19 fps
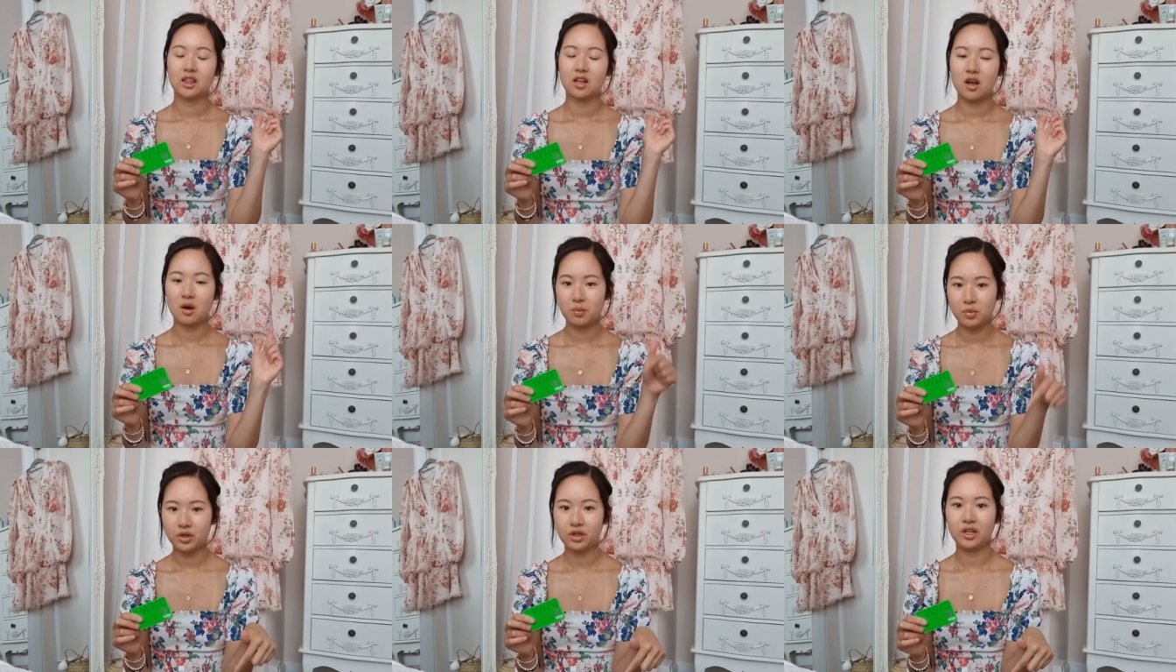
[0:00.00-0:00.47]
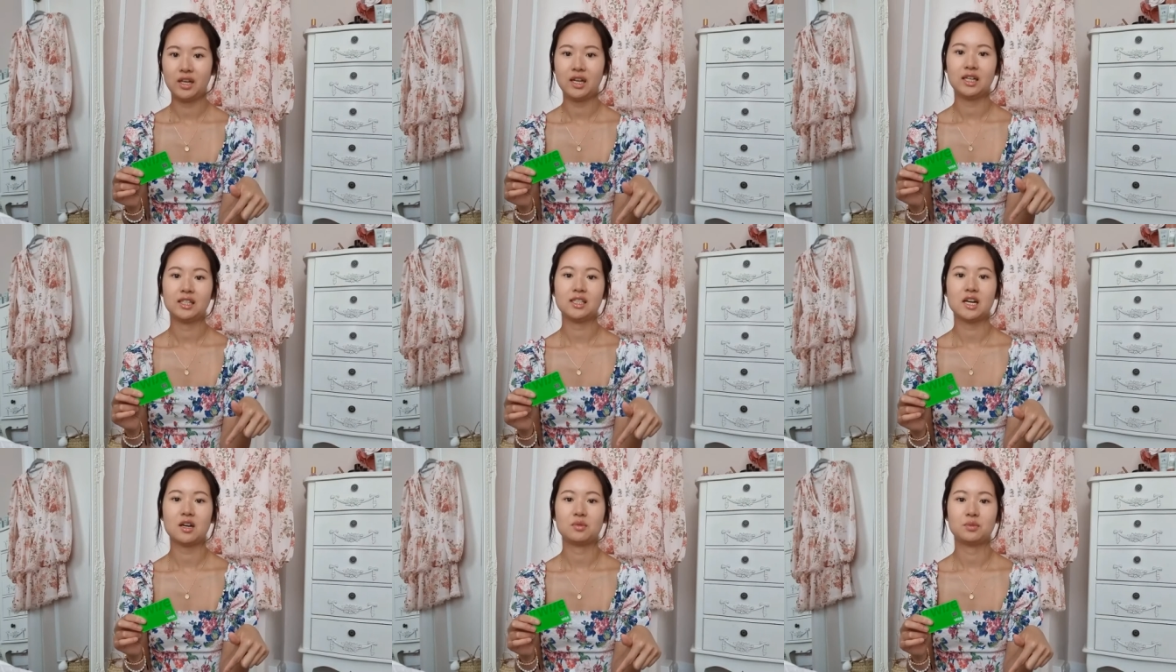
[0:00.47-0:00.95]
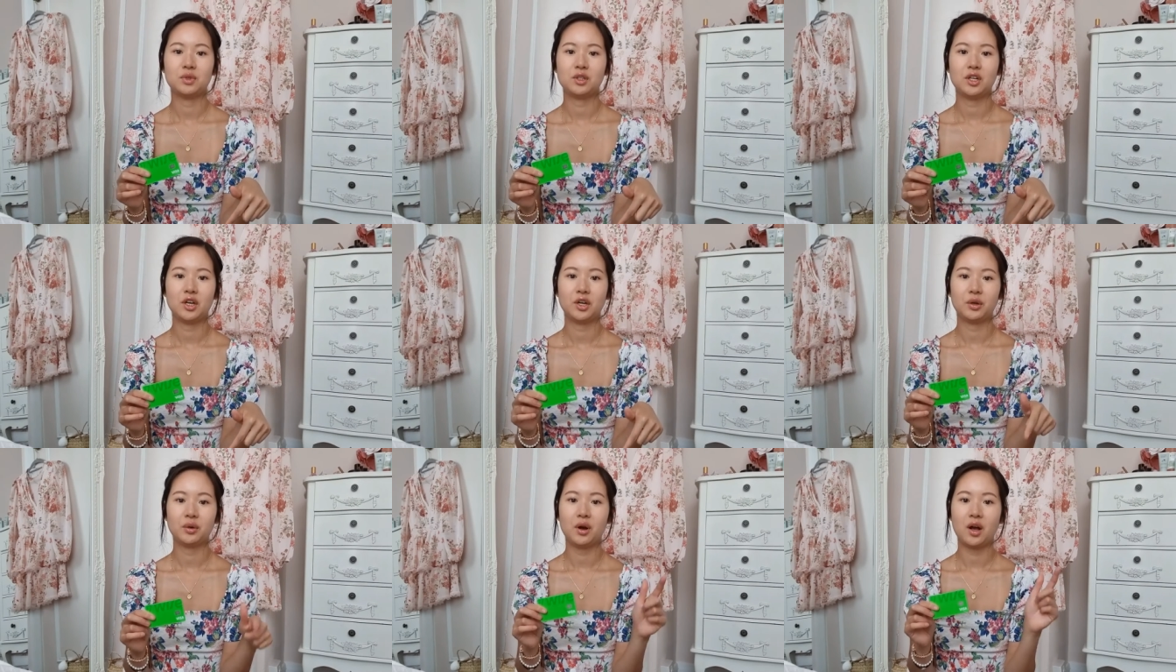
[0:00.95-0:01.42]
I'll put a link down
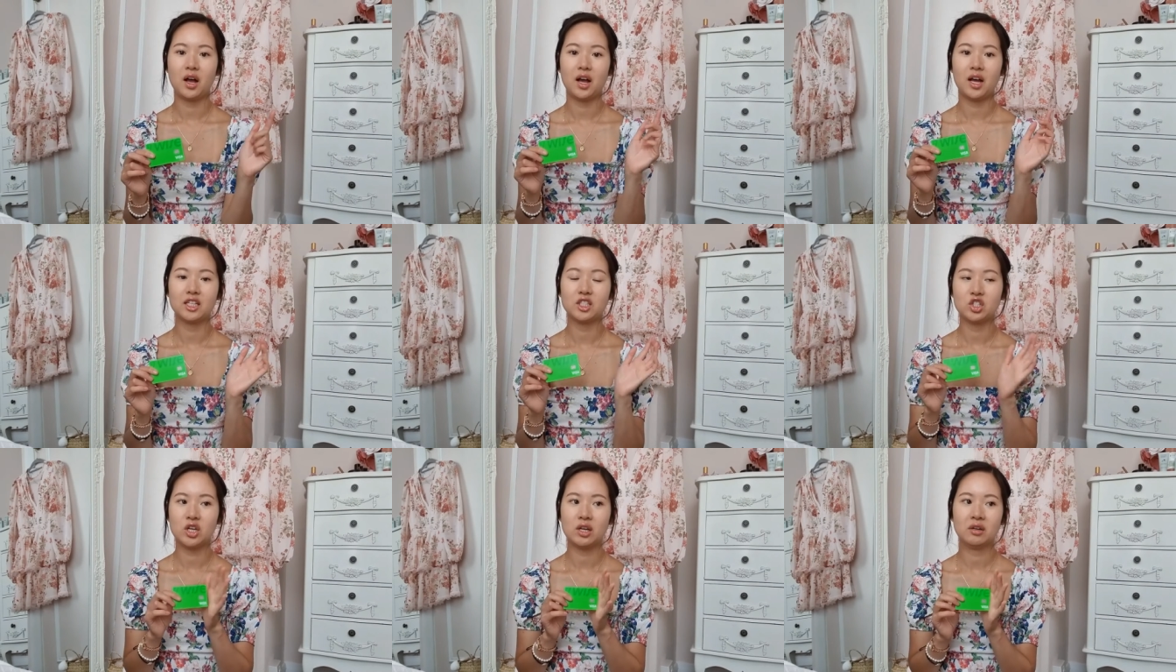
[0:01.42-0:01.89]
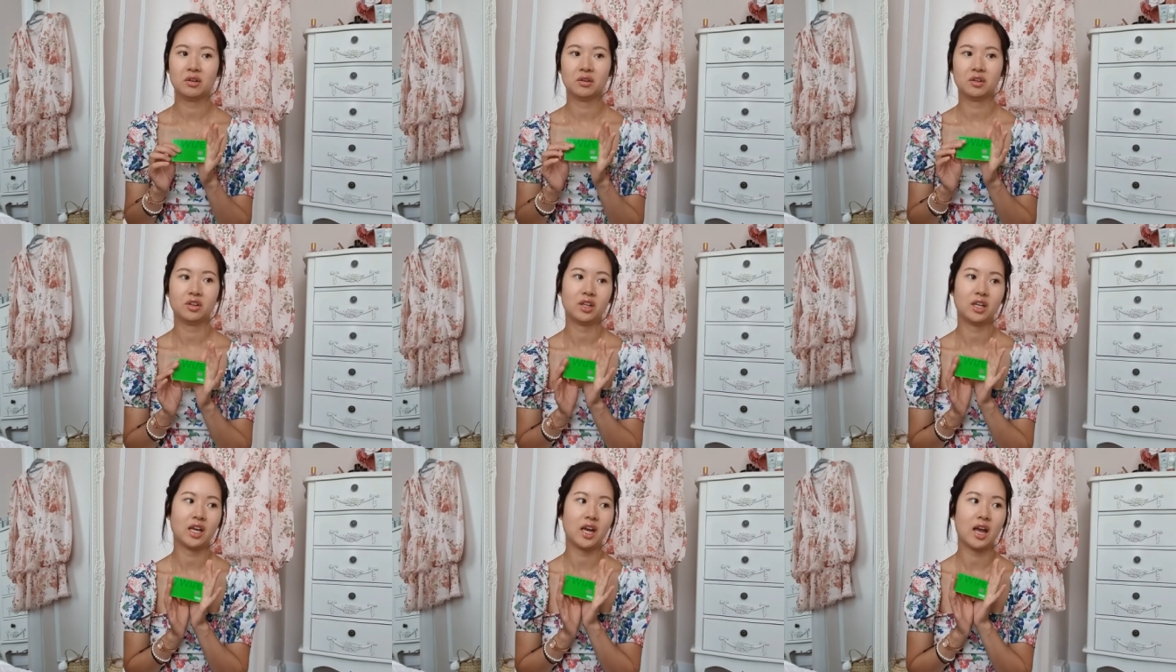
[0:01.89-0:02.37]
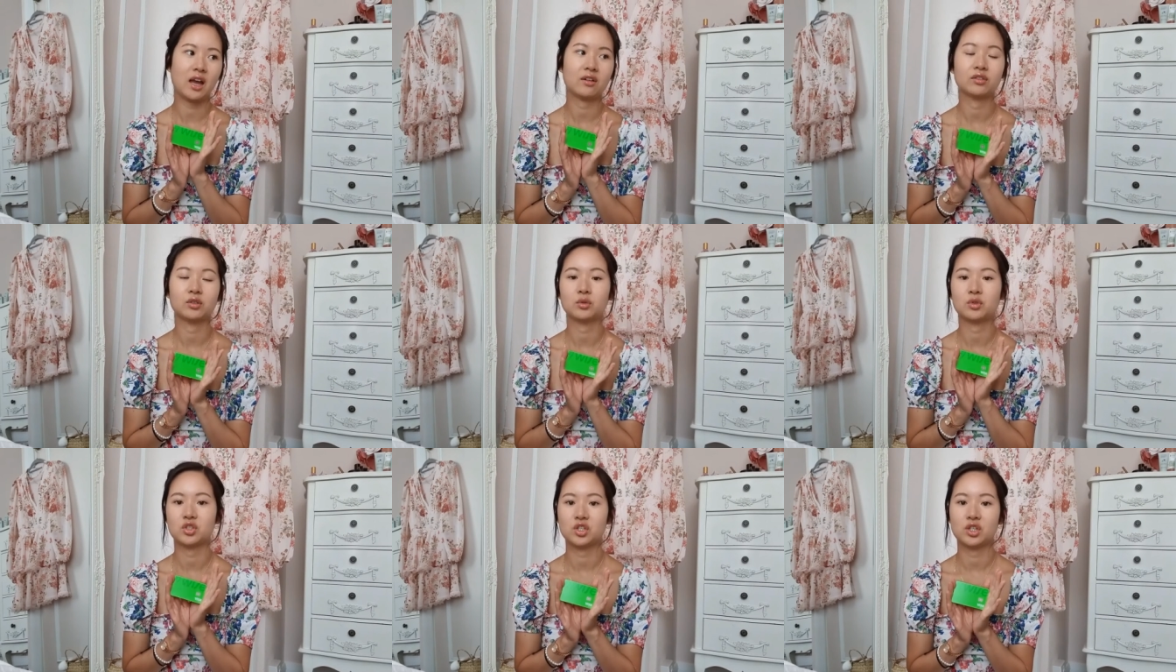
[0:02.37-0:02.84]
below. I genuinely think
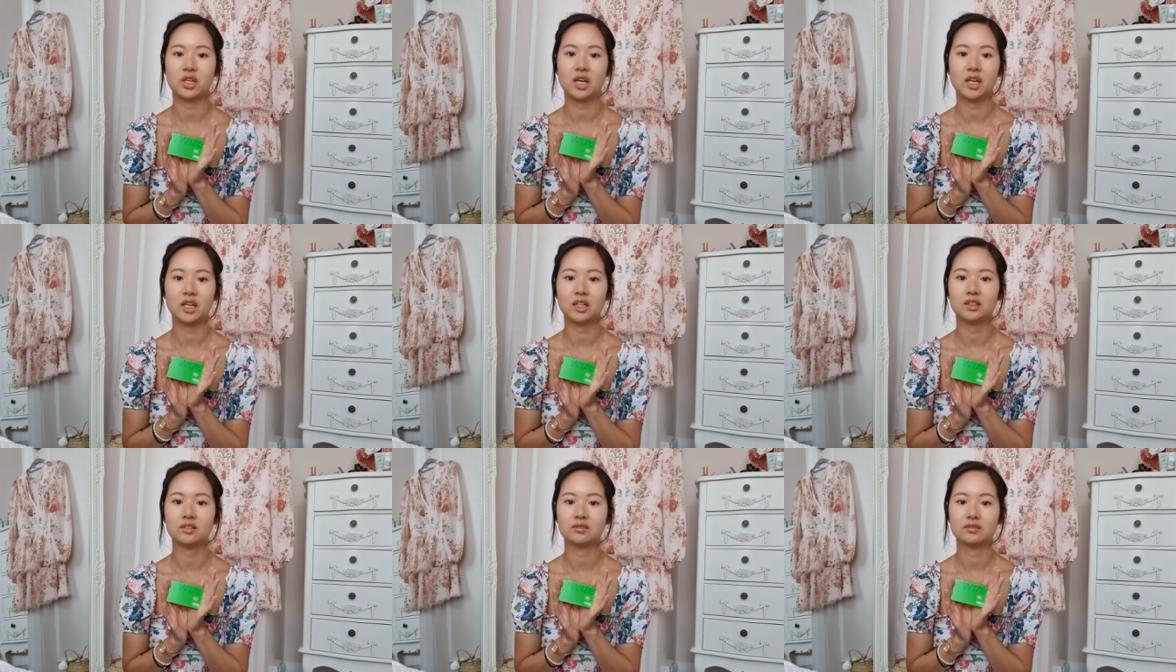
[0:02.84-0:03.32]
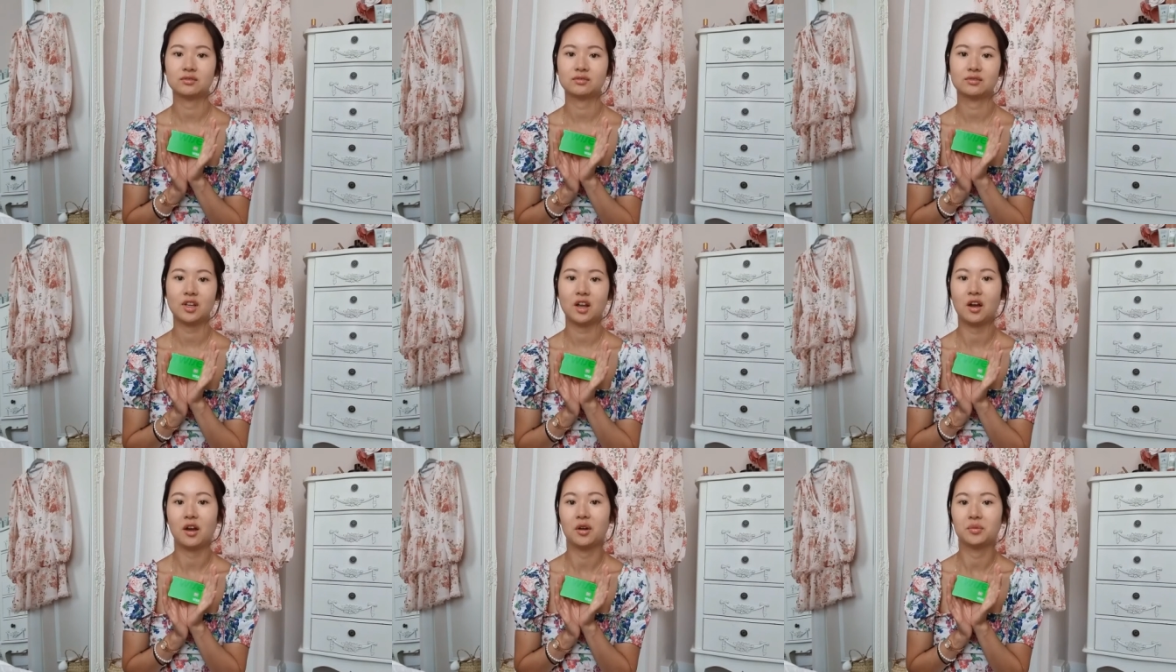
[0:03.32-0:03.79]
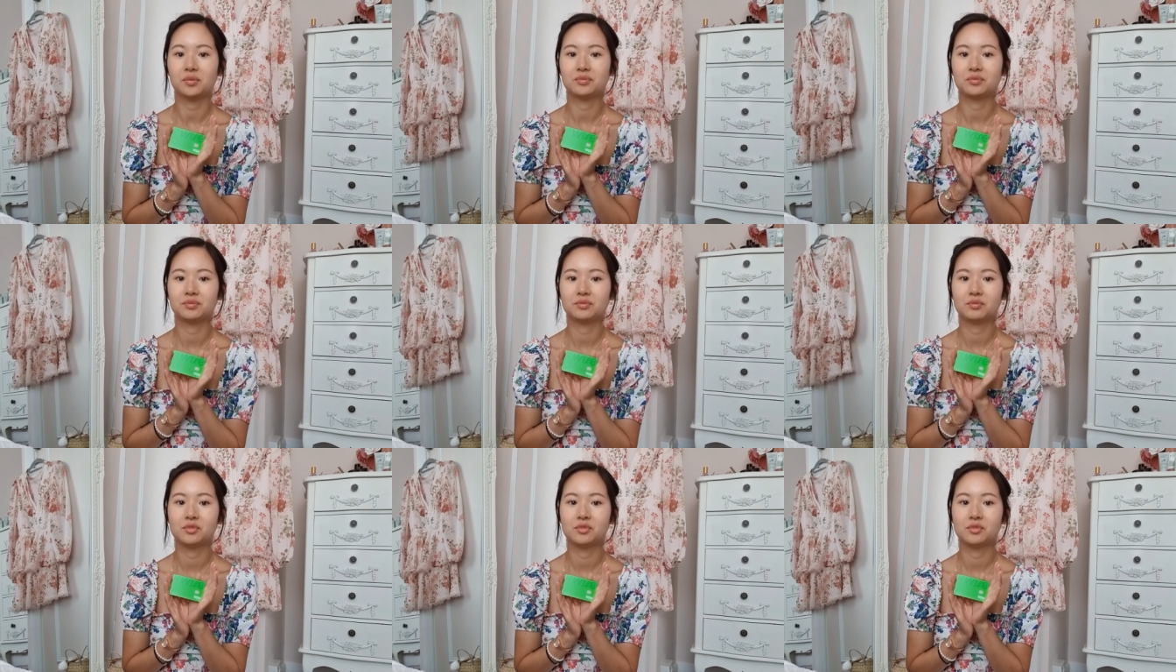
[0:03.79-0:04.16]
everyone should get it um,